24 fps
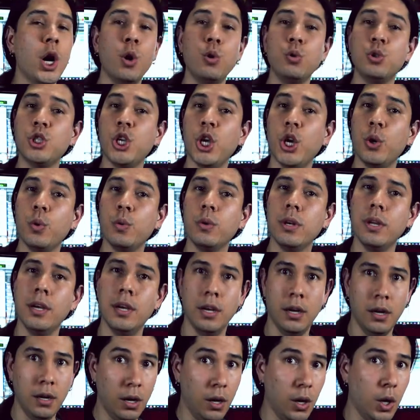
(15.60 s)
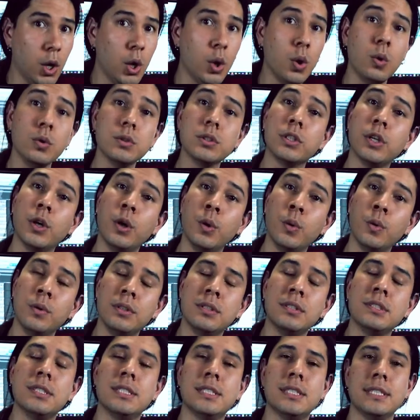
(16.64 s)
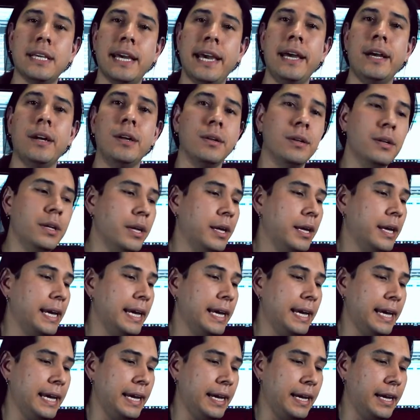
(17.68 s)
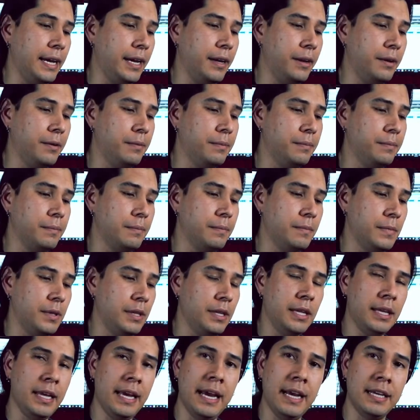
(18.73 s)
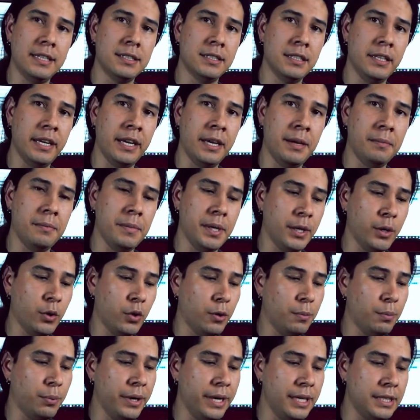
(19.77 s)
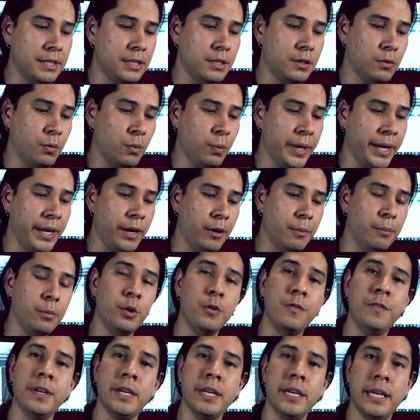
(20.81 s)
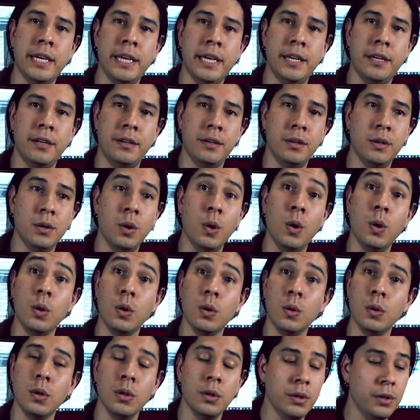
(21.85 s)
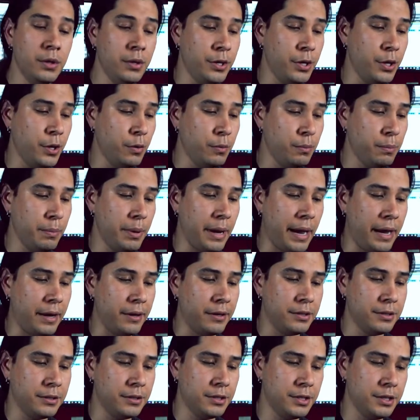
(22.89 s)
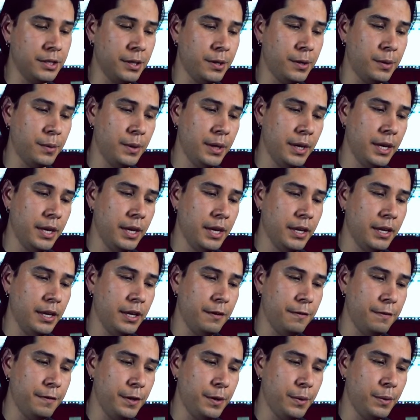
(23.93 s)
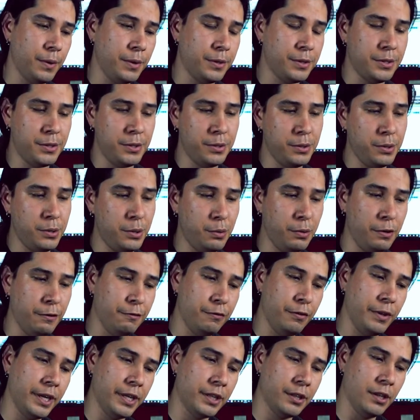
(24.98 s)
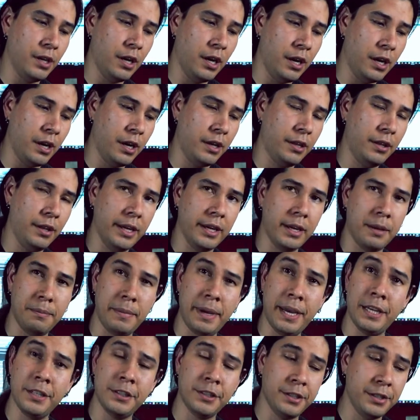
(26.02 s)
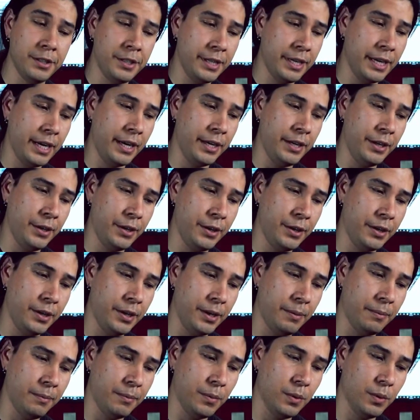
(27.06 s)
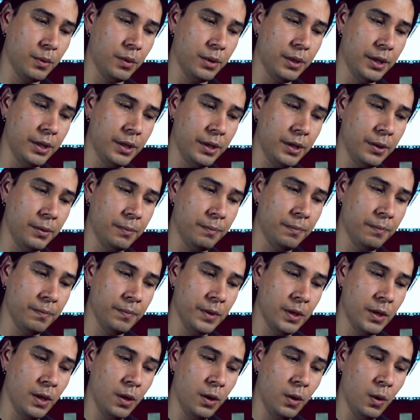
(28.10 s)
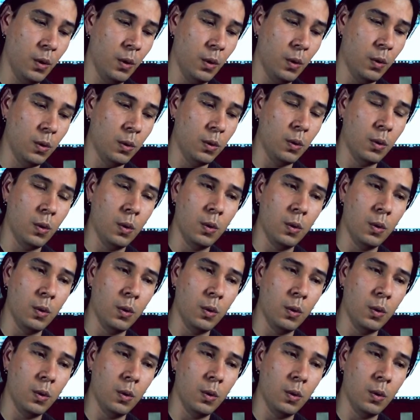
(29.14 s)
tone scale, and as the name incorporates, we are moving in whole note patterns. So if you were to reflect on like a major, you got your whole,